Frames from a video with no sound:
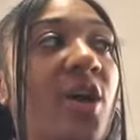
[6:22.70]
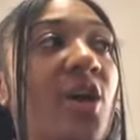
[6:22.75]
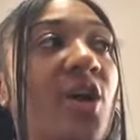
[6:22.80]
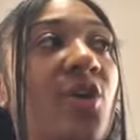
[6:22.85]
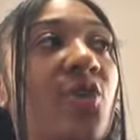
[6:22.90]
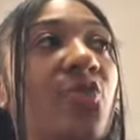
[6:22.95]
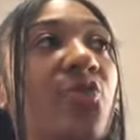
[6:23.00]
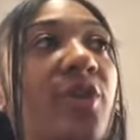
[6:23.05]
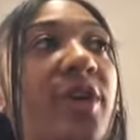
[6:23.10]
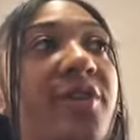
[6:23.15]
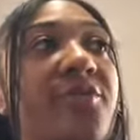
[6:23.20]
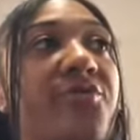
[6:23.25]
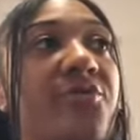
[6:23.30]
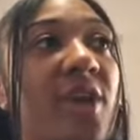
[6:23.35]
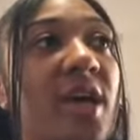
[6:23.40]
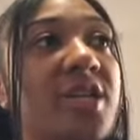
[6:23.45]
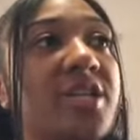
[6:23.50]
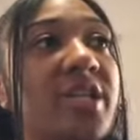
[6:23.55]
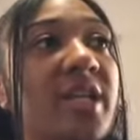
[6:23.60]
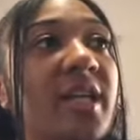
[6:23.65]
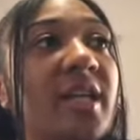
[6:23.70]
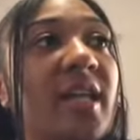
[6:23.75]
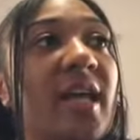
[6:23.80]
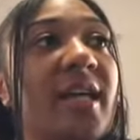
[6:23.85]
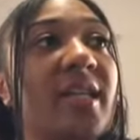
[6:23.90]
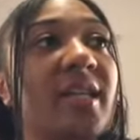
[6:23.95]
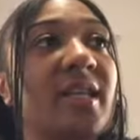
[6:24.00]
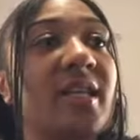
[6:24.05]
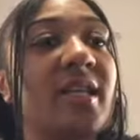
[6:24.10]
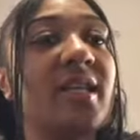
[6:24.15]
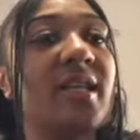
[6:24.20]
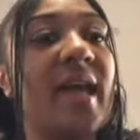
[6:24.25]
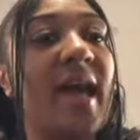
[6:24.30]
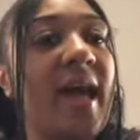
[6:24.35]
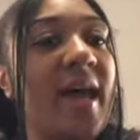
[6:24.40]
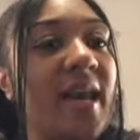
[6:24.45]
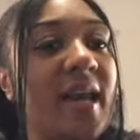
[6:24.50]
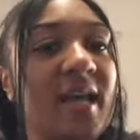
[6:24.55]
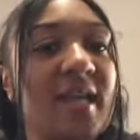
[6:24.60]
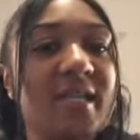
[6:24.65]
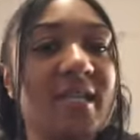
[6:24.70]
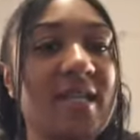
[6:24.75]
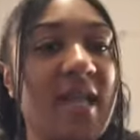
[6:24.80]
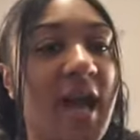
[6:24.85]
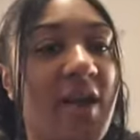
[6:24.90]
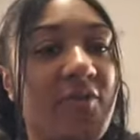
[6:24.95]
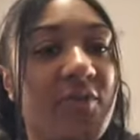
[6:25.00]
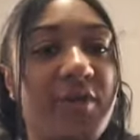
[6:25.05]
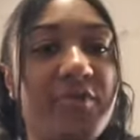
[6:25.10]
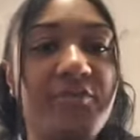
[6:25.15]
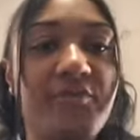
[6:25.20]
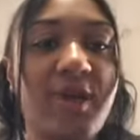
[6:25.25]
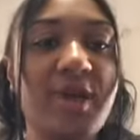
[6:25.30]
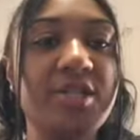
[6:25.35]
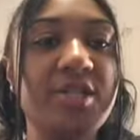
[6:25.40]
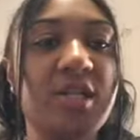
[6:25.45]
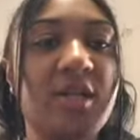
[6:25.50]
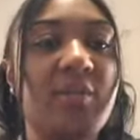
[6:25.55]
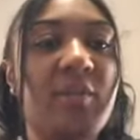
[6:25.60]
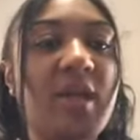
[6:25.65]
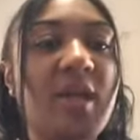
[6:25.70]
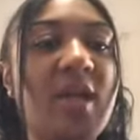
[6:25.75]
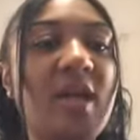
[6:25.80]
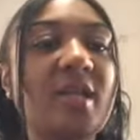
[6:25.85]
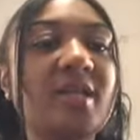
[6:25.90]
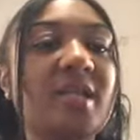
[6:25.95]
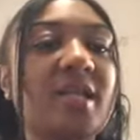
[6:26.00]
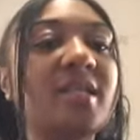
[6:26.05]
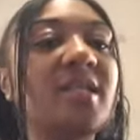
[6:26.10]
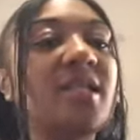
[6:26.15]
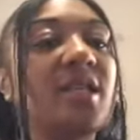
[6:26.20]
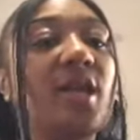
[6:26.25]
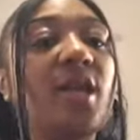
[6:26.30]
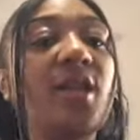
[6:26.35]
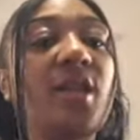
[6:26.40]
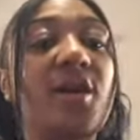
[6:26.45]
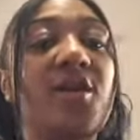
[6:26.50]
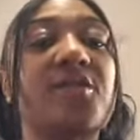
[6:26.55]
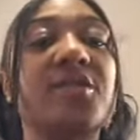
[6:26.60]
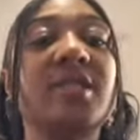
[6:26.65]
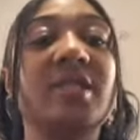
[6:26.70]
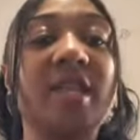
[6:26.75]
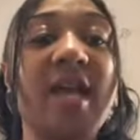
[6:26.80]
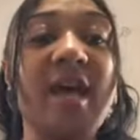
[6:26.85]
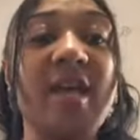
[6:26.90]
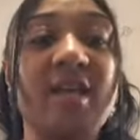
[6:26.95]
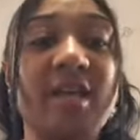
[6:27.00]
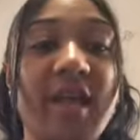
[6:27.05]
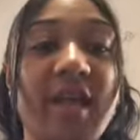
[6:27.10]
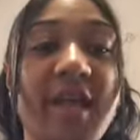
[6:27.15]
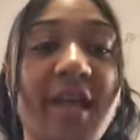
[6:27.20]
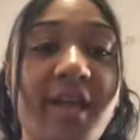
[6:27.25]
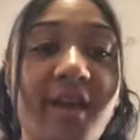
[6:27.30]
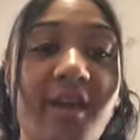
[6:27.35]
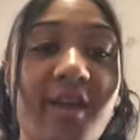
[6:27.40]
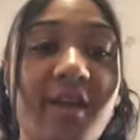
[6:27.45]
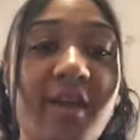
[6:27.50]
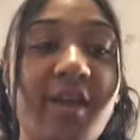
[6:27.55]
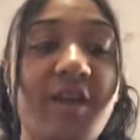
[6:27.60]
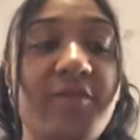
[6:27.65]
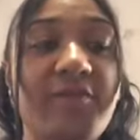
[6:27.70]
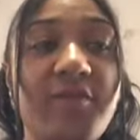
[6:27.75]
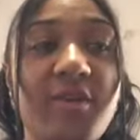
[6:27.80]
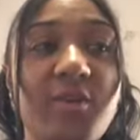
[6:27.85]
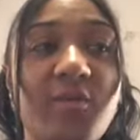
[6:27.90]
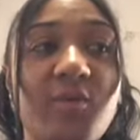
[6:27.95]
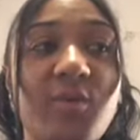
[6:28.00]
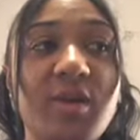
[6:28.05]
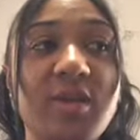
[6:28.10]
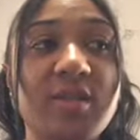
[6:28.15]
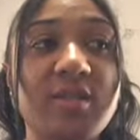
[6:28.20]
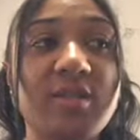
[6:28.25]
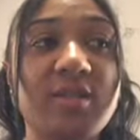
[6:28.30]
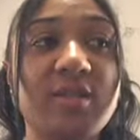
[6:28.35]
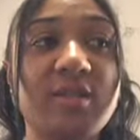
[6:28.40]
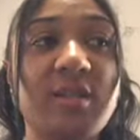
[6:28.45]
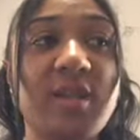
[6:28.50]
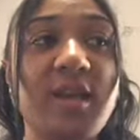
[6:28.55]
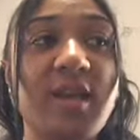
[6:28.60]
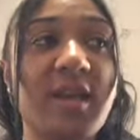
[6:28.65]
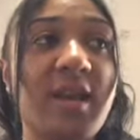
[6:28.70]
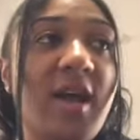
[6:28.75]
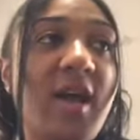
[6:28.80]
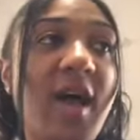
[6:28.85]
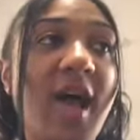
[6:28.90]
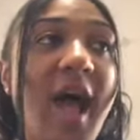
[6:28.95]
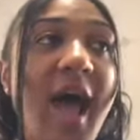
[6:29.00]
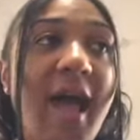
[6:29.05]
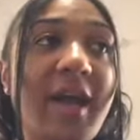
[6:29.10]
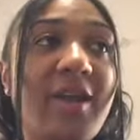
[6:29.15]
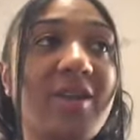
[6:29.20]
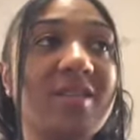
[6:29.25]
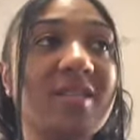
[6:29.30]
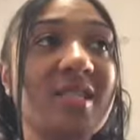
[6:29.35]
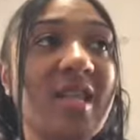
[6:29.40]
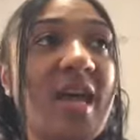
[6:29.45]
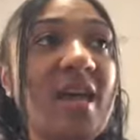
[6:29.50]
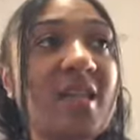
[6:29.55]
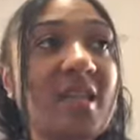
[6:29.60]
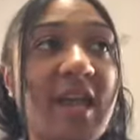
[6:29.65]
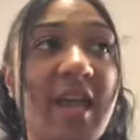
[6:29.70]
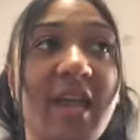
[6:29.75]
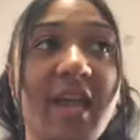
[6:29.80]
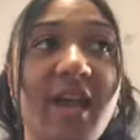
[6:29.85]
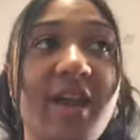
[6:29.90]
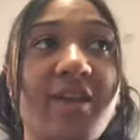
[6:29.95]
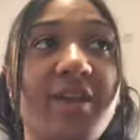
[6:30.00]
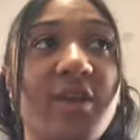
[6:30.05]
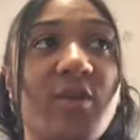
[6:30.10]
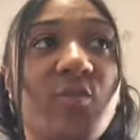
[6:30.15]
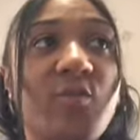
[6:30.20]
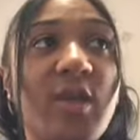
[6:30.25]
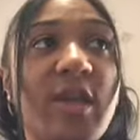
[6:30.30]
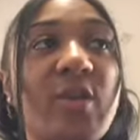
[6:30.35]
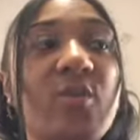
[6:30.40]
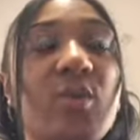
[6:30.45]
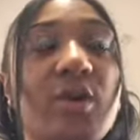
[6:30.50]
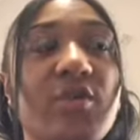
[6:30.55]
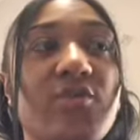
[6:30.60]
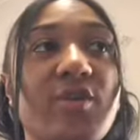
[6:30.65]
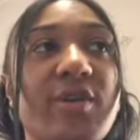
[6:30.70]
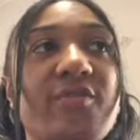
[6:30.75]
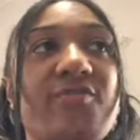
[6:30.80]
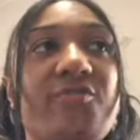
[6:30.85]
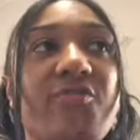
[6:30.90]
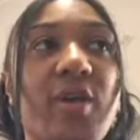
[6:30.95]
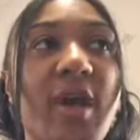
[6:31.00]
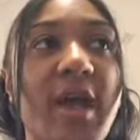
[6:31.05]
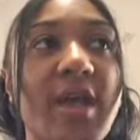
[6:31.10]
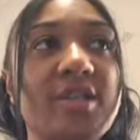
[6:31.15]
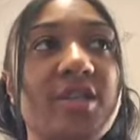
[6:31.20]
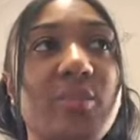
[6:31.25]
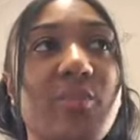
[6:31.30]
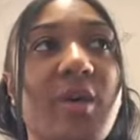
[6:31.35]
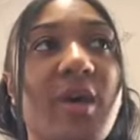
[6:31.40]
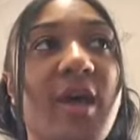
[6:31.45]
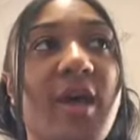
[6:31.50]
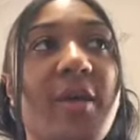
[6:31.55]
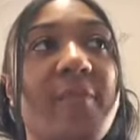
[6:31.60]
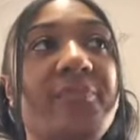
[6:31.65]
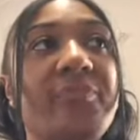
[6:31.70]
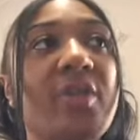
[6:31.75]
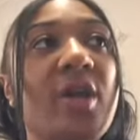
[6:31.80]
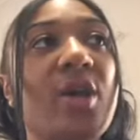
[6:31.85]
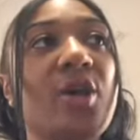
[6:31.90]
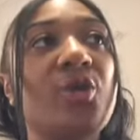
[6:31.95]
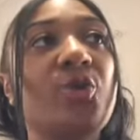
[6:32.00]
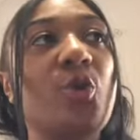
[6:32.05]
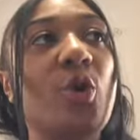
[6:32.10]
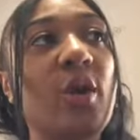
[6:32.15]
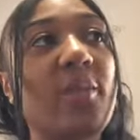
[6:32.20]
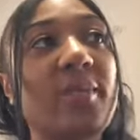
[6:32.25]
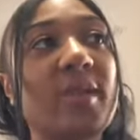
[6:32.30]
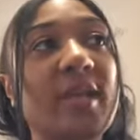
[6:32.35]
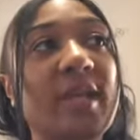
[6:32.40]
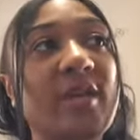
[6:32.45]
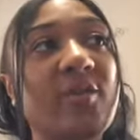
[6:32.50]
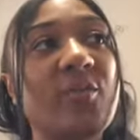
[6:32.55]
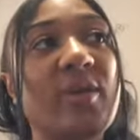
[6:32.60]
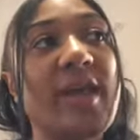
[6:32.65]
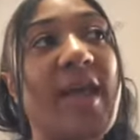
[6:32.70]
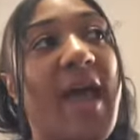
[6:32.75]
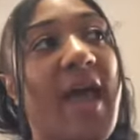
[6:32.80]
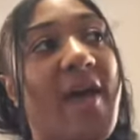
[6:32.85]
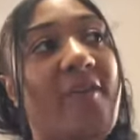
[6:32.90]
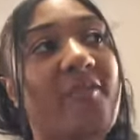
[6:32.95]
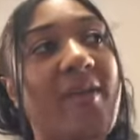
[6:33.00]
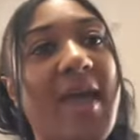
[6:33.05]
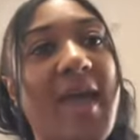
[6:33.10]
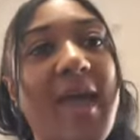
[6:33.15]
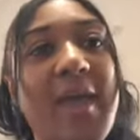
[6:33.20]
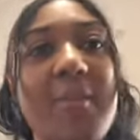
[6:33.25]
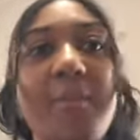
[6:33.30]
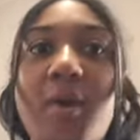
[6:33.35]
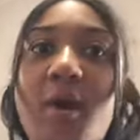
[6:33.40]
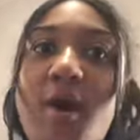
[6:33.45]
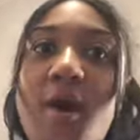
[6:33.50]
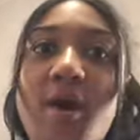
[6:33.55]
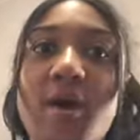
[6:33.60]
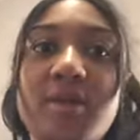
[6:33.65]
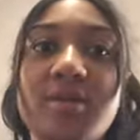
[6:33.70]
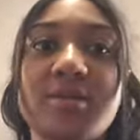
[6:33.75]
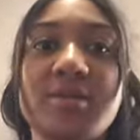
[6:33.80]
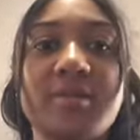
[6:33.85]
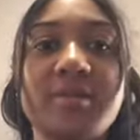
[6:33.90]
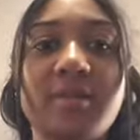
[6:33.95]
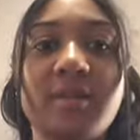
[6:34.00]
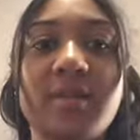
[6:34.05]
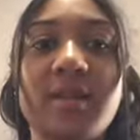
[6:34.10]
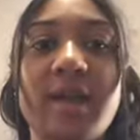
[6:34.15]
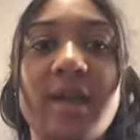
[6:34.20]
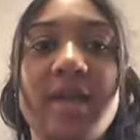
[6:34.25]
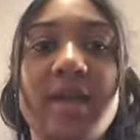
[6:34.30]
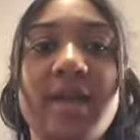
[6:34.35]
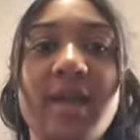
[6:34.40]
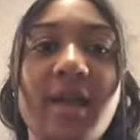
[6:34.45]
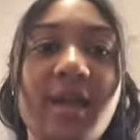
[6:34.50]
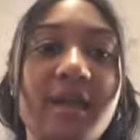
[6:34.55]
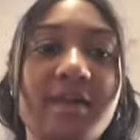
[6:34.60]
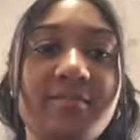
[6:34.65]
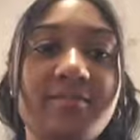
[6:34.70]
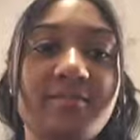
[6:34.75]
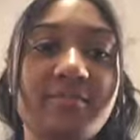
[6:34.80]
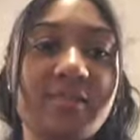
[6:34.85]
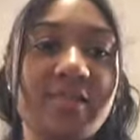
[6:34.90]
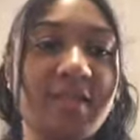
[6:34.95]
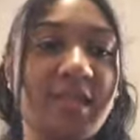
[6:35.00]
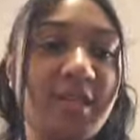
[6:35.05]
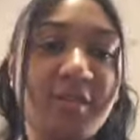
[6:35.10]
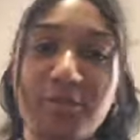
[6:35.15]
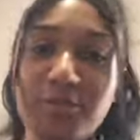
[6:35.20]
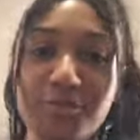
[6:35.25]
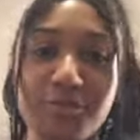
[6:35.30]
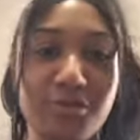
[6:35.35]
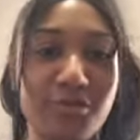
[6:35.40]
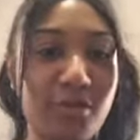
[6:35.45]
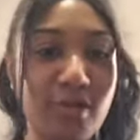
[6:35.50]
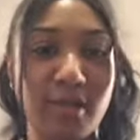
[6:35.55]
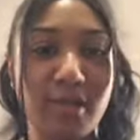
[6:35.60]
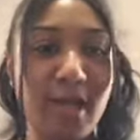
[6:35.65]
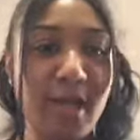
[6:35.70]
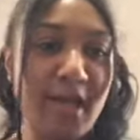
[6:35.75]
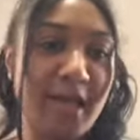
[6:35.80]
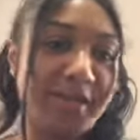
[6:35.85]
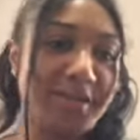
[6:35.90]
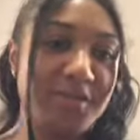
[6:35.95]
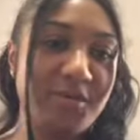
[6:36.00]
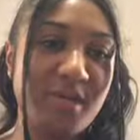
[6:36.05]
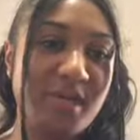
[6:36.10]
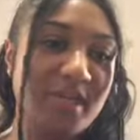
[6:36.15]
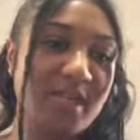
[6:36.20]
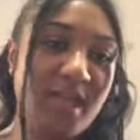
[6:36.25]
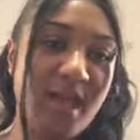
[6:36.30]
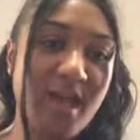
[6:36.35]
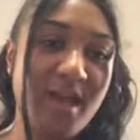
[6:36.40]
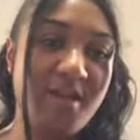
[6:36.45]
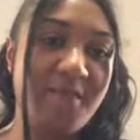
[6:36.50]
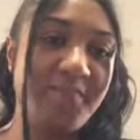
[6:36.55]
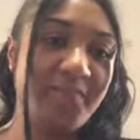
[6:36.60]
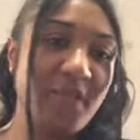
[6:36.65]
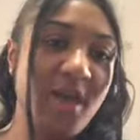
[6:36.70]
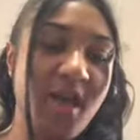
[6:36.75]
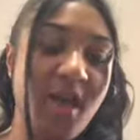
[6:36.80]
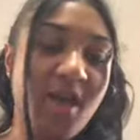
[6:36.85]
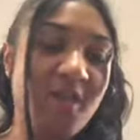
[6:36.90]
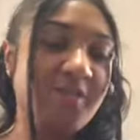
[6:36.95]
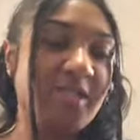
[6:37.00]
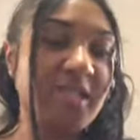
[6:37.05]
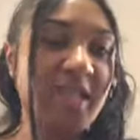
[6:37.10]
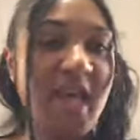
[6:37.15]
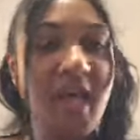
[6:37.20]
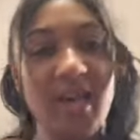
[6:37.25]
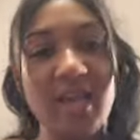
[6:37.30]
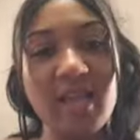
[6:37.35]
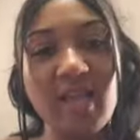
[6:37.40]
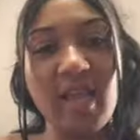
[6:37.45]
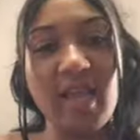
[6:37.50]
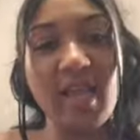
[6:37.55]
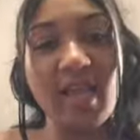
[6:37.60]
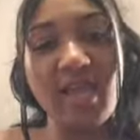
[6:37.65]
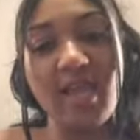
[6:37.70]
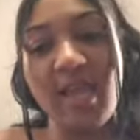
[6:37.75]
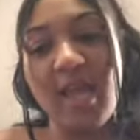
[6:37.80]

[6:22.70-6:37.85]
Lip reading: refreshing. Like the data is not refreshing because it's in a low satellite area. If it was in a higher satellite area, it would refresh. But normally we have 8 bars, like 8 signal strength, I guess you could say, of satellite,